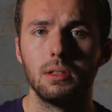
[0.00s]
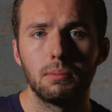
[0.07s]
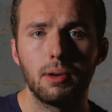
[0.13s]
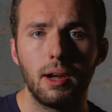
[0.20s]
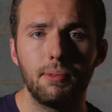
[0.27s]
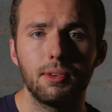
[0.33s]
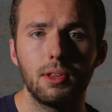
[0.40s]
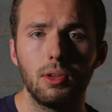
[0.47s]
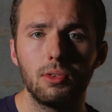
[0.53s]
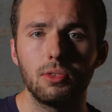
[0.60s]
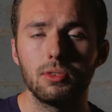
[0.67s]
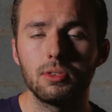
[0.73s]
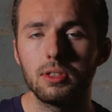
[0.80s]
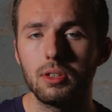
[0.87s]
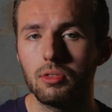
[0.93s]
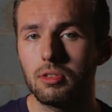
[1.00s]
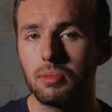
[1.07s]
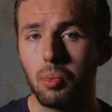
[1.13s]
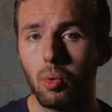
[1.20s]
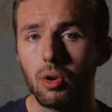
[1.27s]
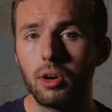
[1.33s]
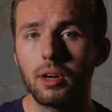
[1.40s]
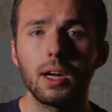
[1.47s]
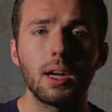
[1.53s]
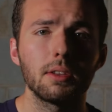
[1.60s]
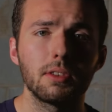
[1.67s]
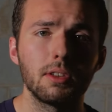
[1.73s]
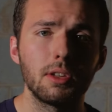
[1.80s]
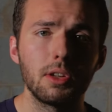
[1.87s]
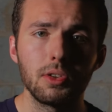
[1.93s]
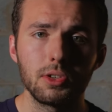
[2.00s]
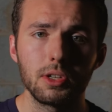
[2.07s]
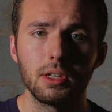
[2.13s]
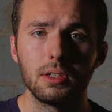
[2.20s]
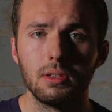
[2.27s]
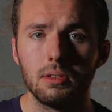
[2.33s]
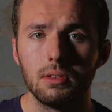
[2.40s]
Pray for those who still support our Constitution.